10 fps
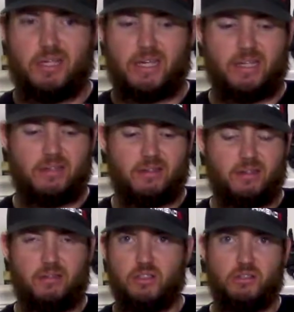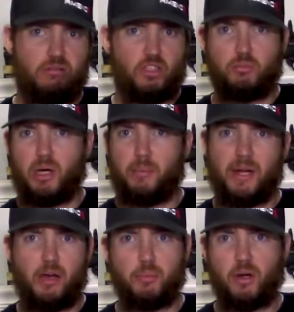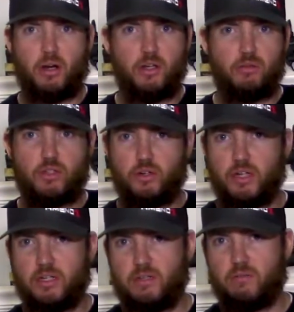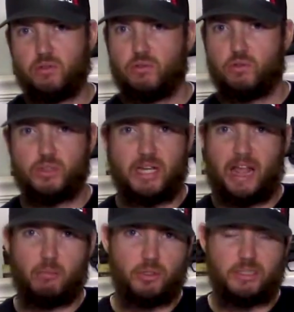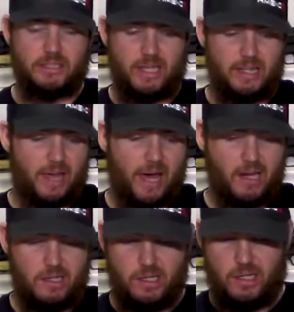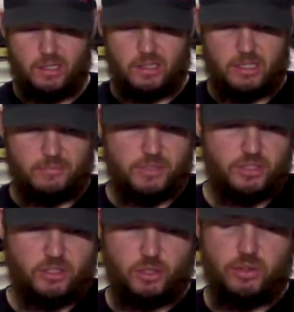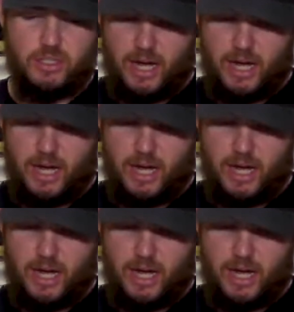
and uh, you can you can pop it out, put on a new turret if you switch calibers, things like that. Um, just to show you